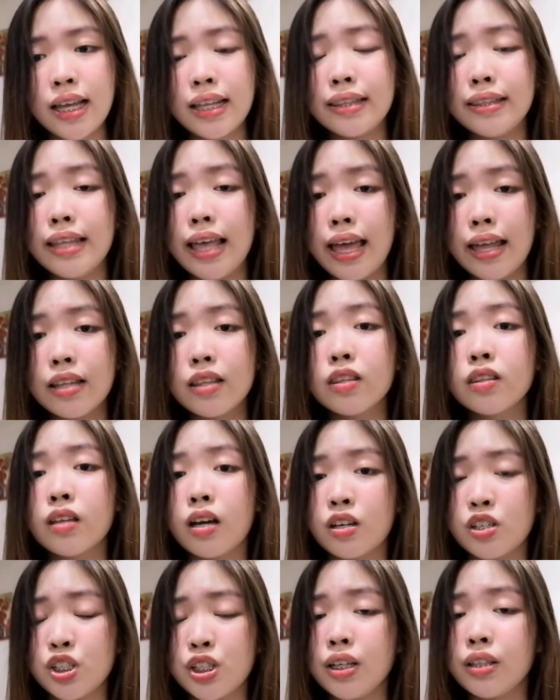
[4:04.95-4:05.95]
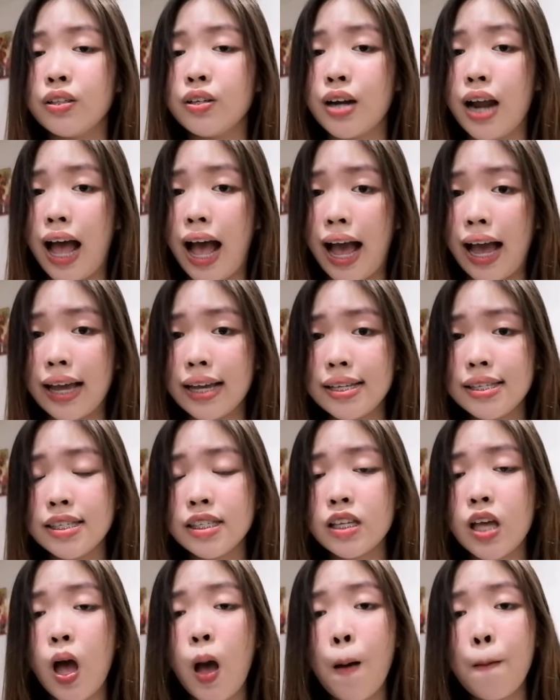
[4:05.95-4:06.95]
then touching their
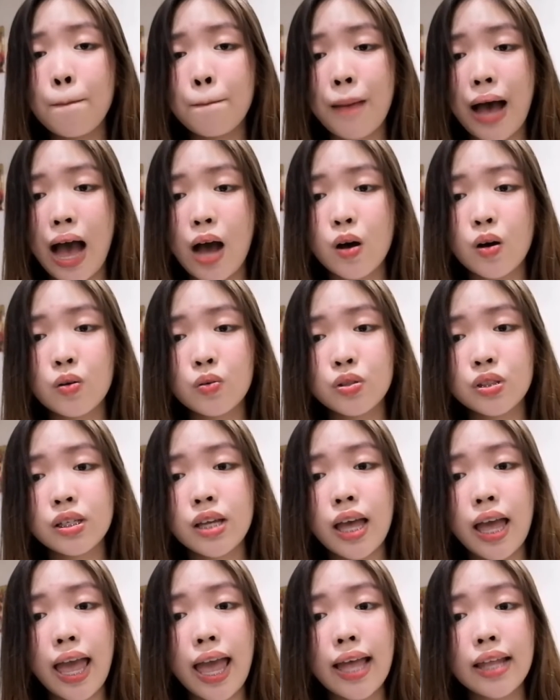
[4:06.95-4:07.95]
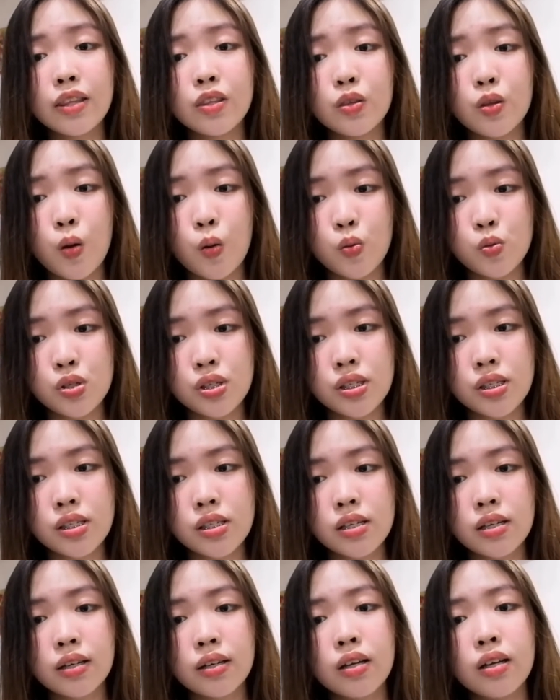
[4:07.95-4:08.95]
eyes, mouth, and nose.